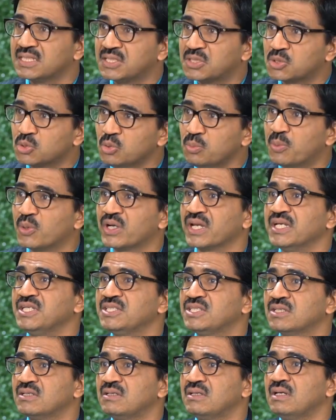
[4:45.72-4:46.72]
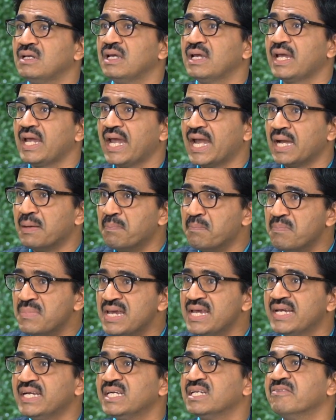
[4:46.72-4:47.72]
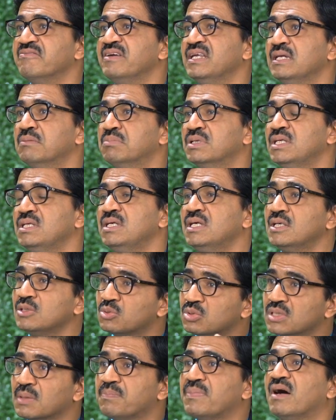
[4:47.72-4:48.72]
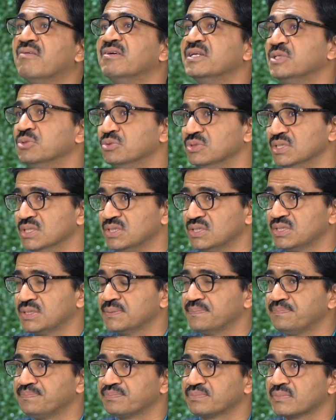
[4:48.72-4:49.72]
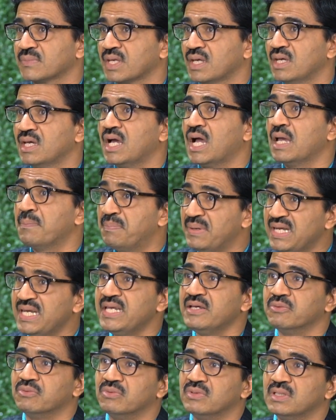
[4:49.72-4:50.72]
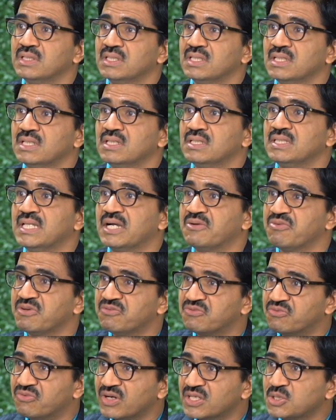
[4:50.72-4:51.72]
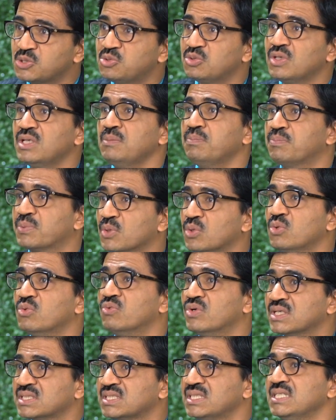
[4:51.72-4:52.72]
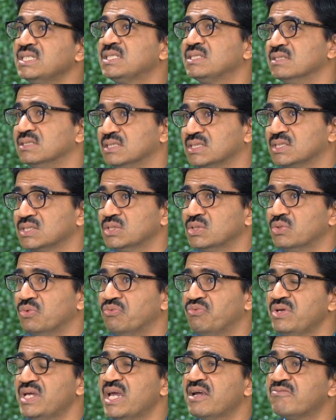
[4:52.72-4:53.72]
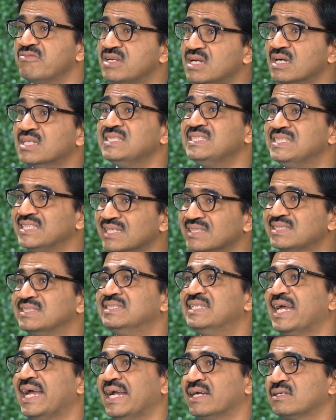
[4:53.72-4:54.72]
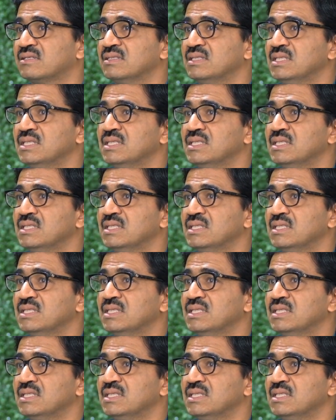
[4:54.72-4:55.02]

true potential and make it available to the power users. I believe that with virtual Pro Workstations, we have done just that.